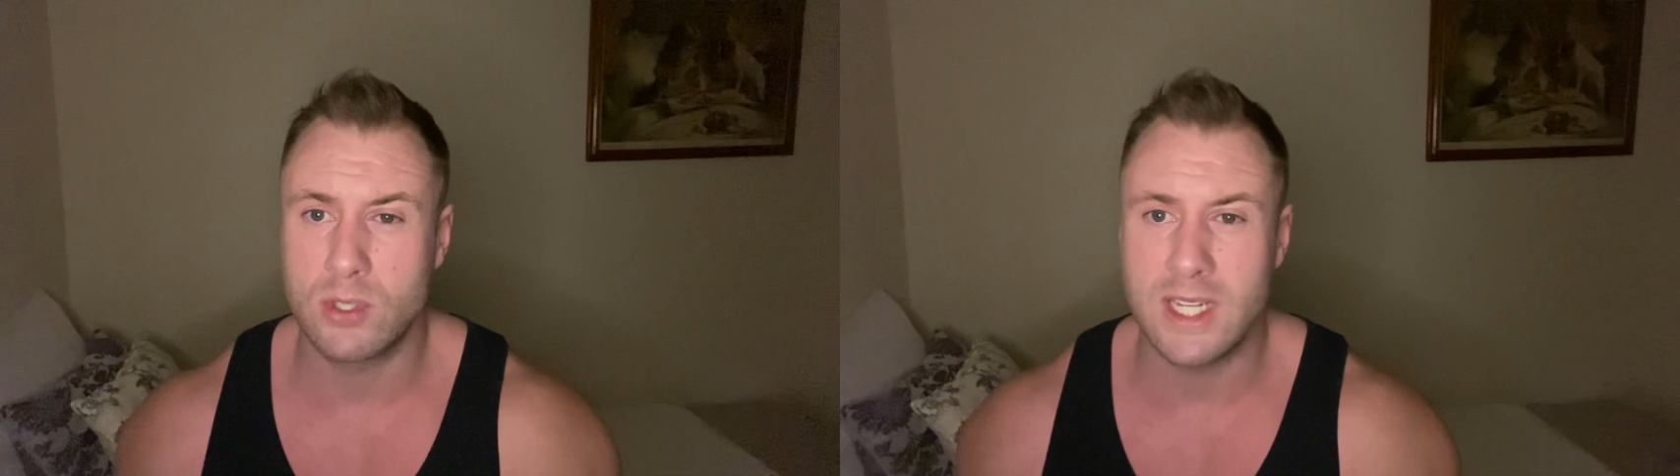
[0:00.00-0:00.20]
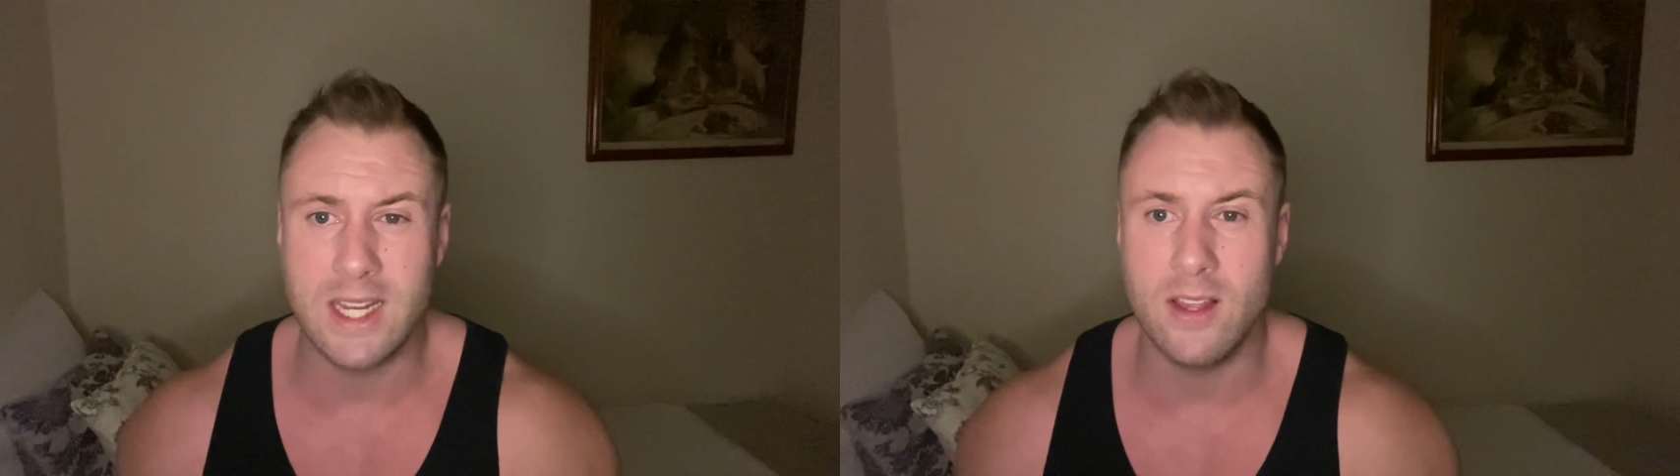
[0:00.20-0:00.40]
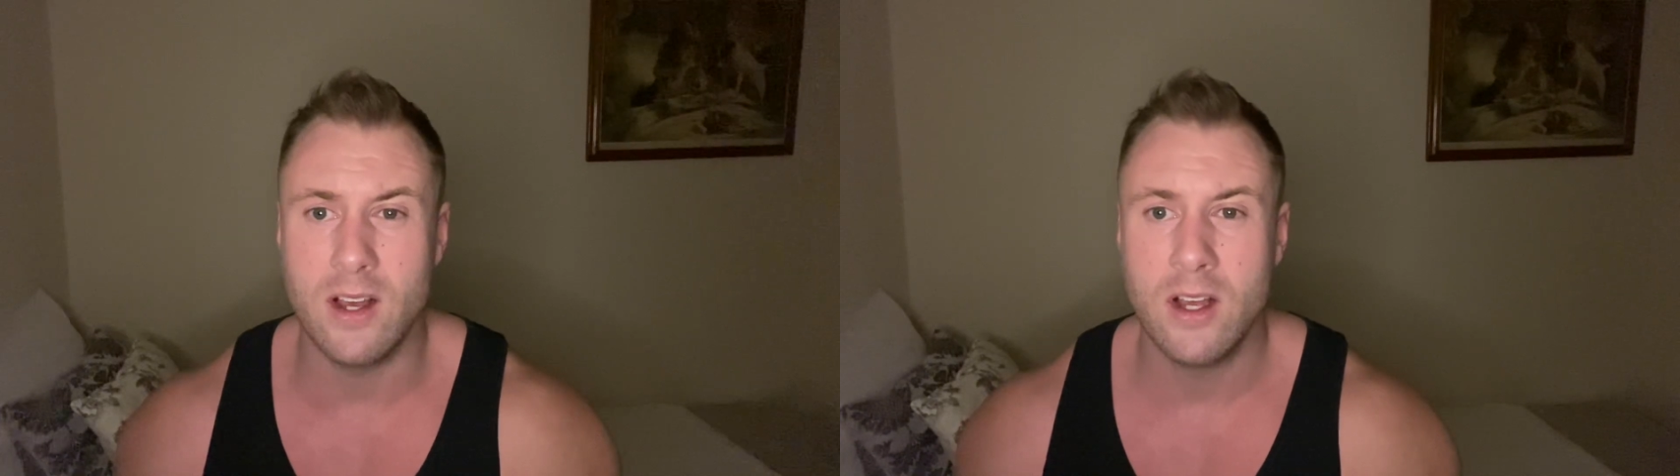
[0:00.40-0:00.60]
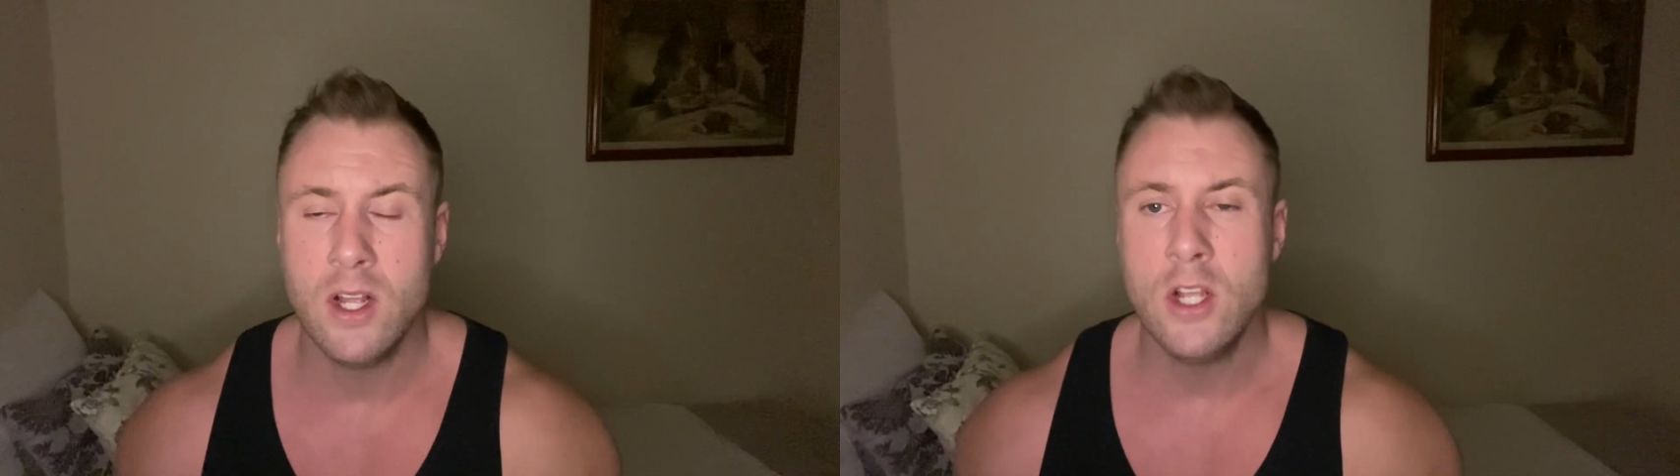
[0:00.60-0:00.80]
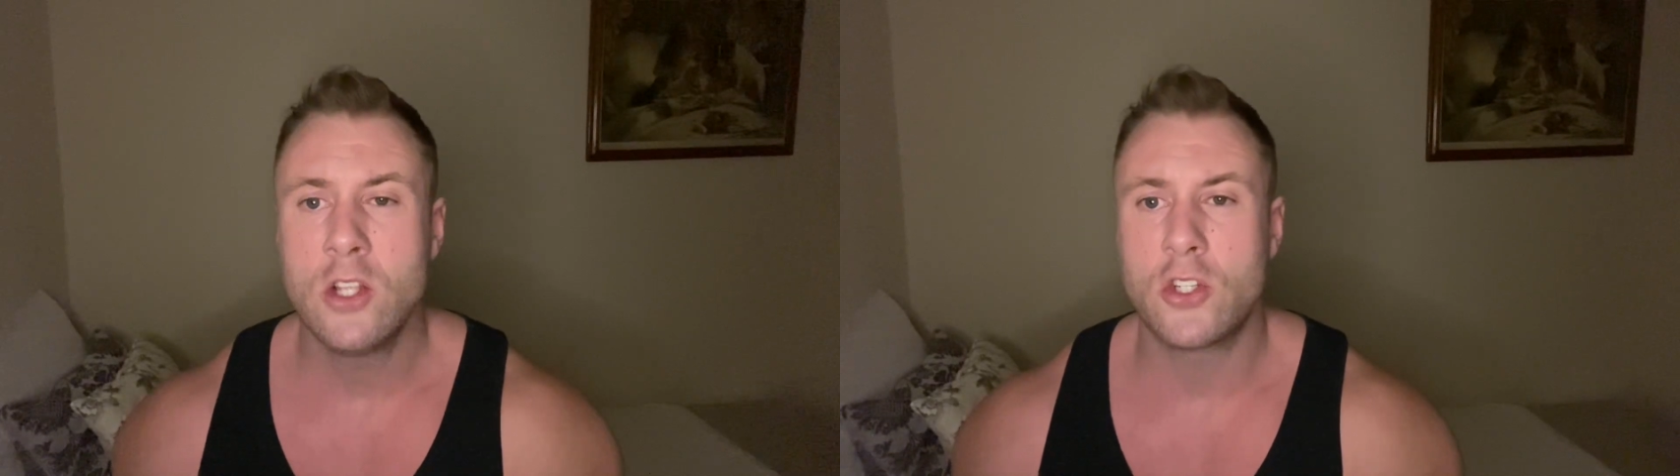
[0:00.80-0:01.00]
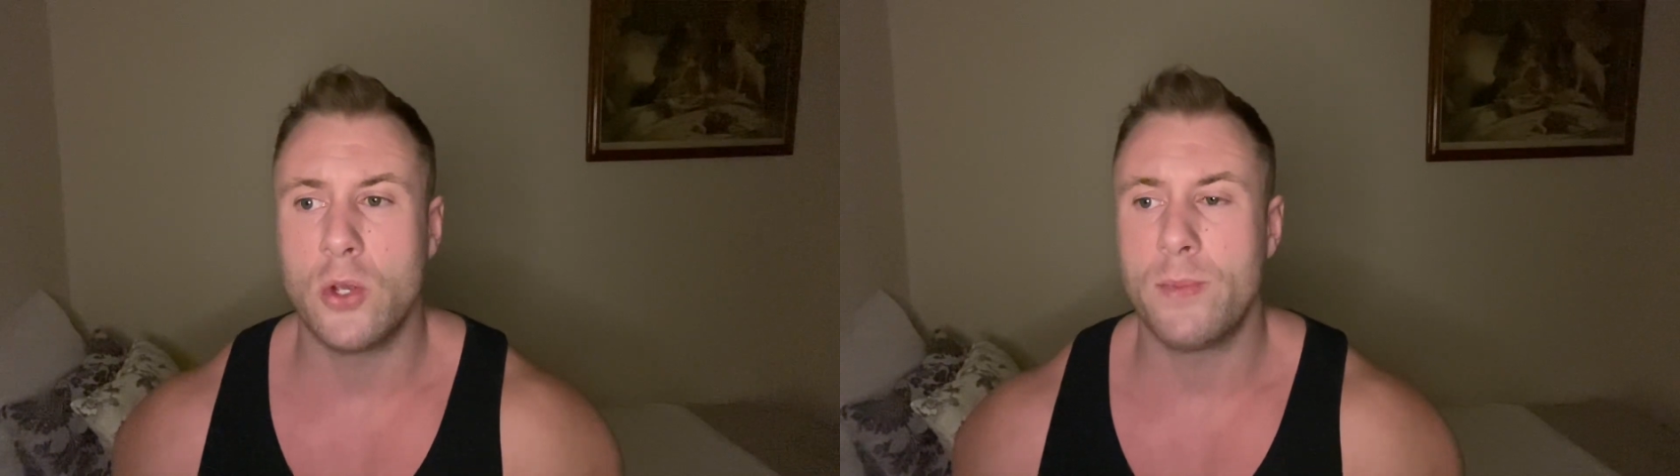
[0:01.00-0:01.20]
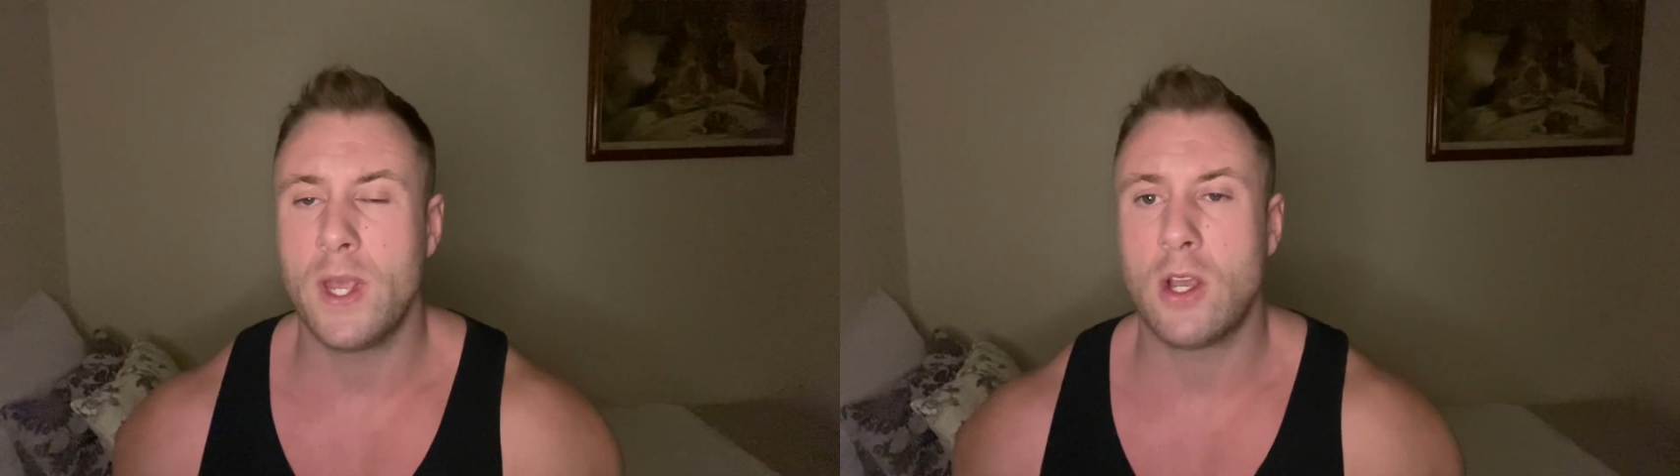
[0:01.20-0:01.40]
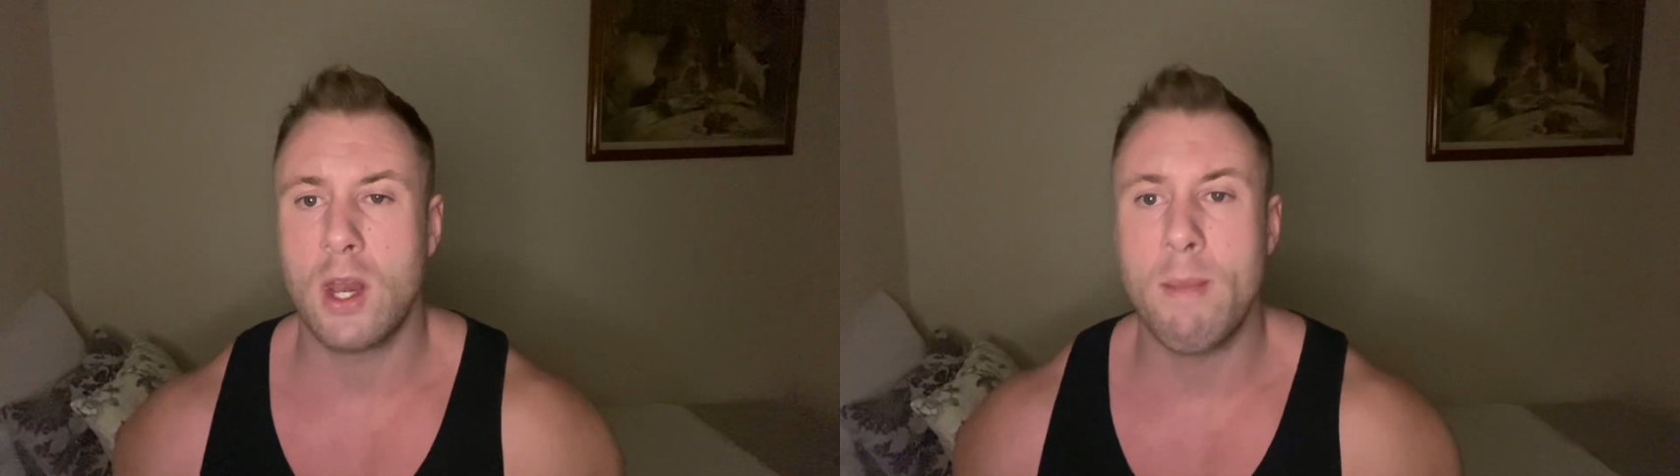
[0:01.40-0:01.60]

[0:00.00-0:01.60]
either. So it kind of